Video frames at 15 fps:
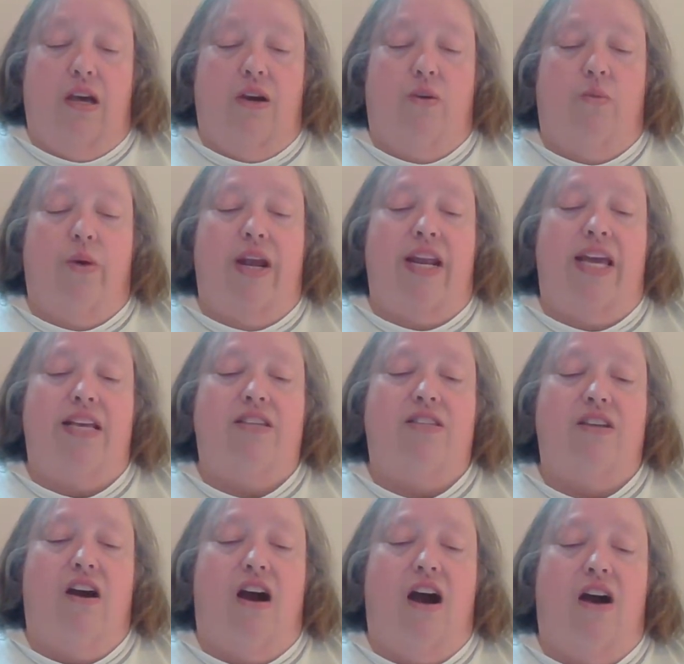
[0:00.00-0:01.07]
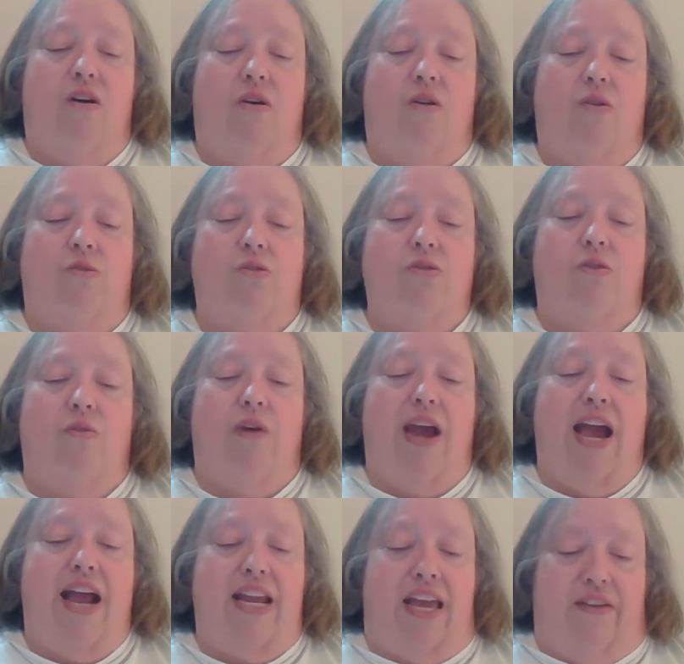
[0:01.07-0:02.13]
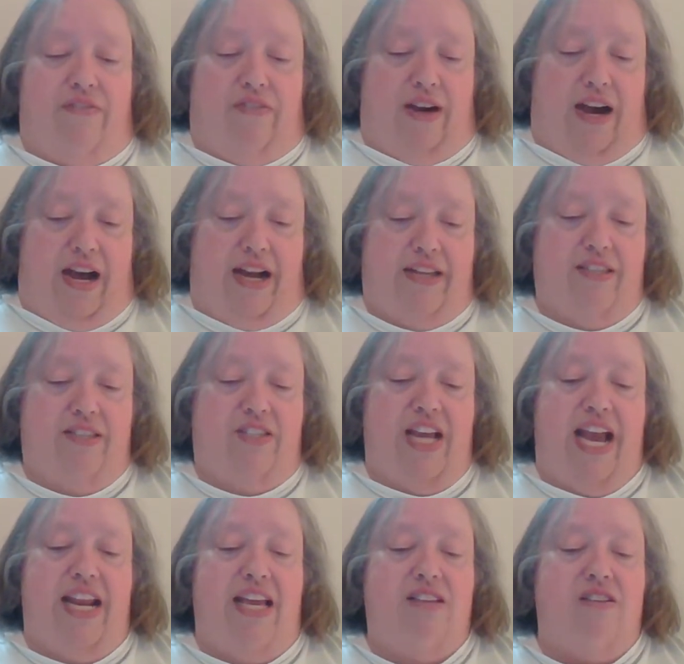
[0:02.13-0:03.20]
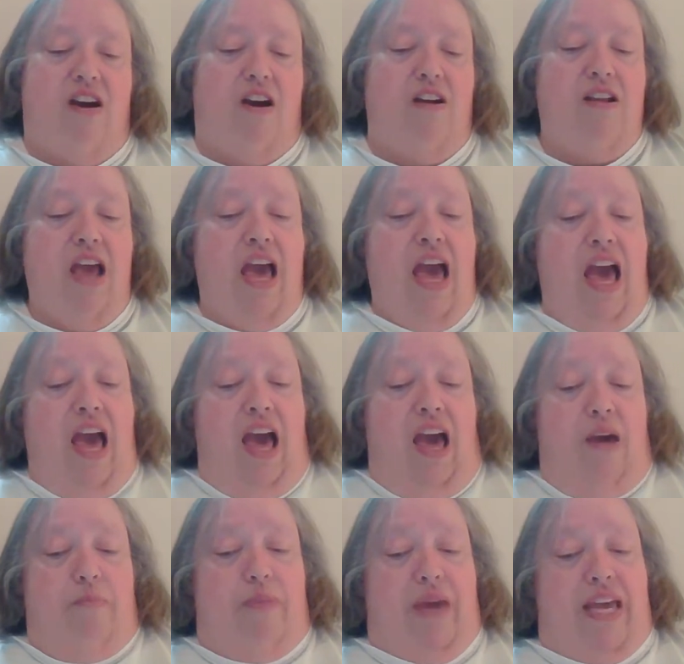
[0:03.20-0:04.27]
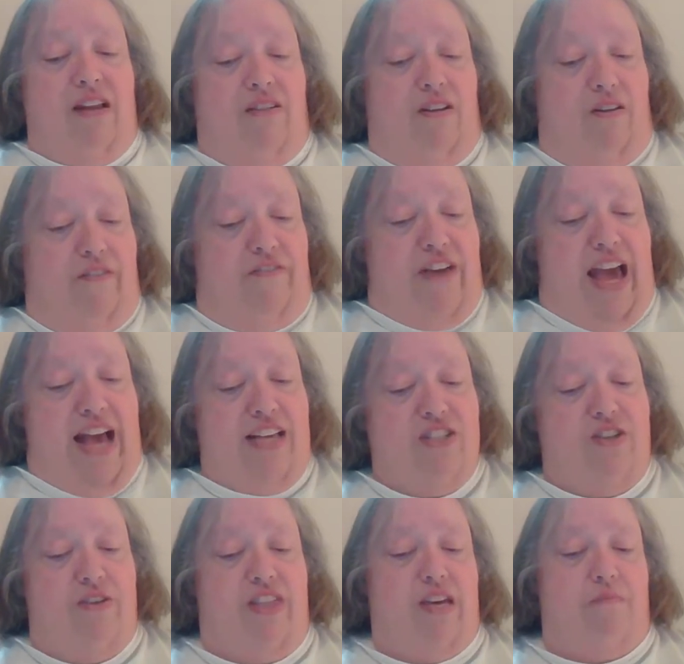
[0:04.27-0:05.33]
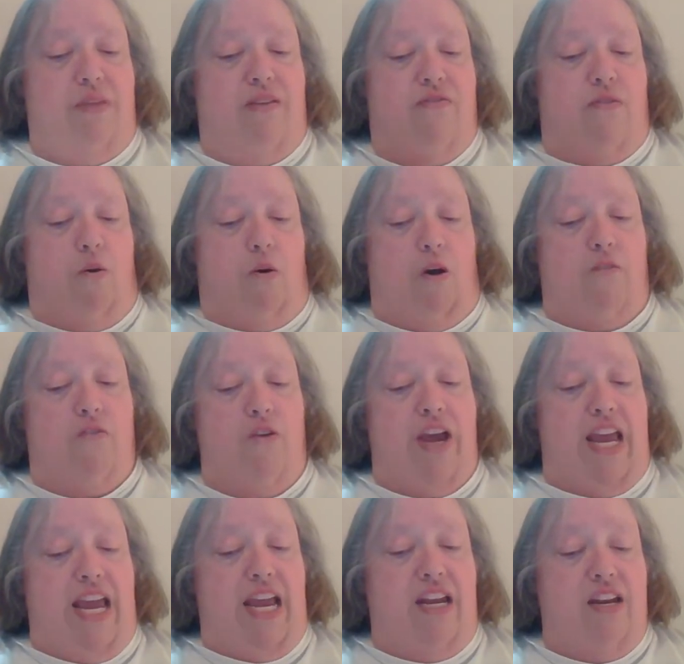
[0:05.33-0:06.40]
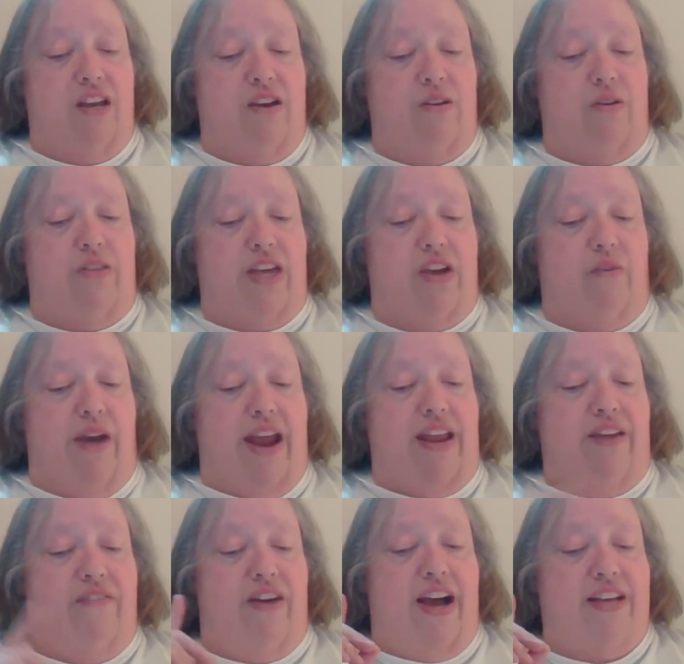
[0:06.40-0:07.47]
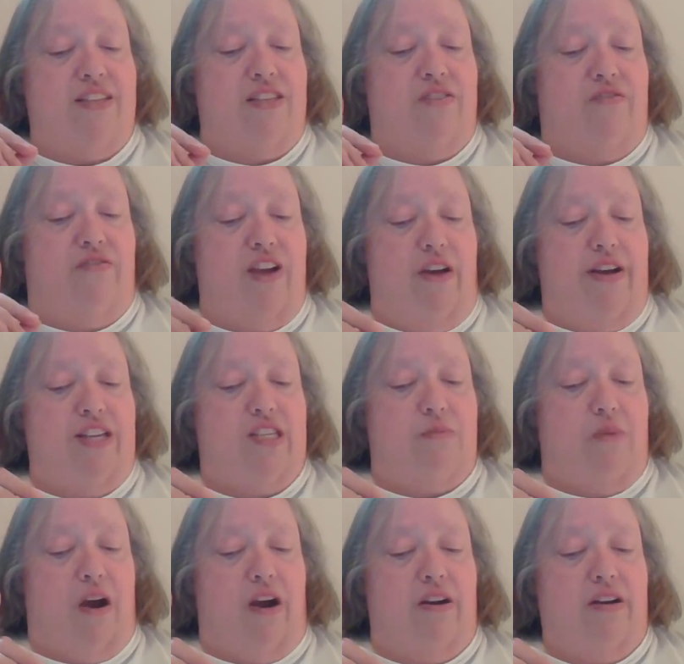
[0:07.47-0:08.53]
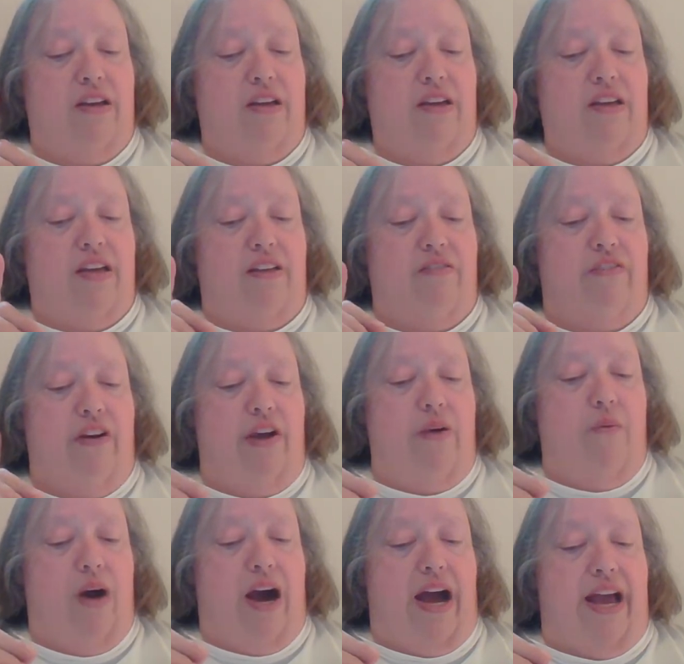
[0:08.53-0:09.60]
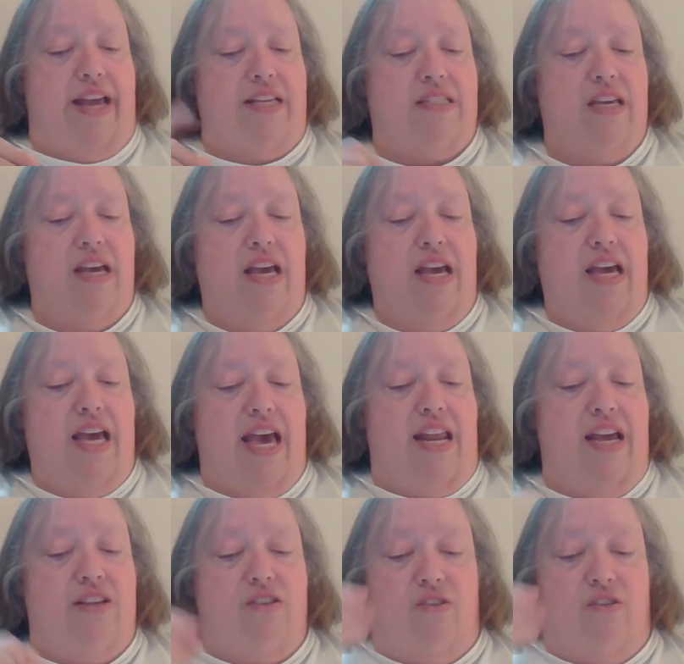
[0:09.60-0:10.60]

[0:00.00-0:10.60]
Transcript: When he saw old Granny Fox, Danny's heart beat a little faster than before, for he knew that Granny Fox is very smart and very wise and has